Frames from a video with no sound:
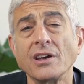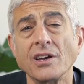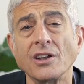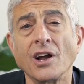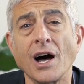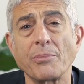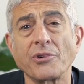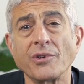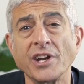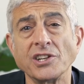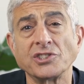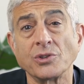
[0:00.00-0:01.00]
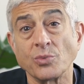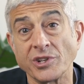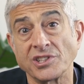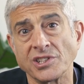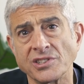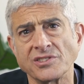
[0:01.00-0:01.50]
an operation,
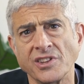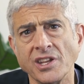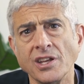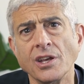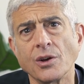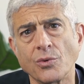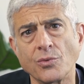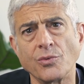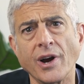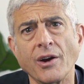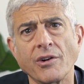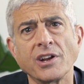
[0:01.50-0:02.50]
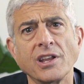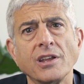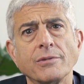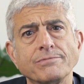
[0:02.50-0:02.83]
which is the rarity.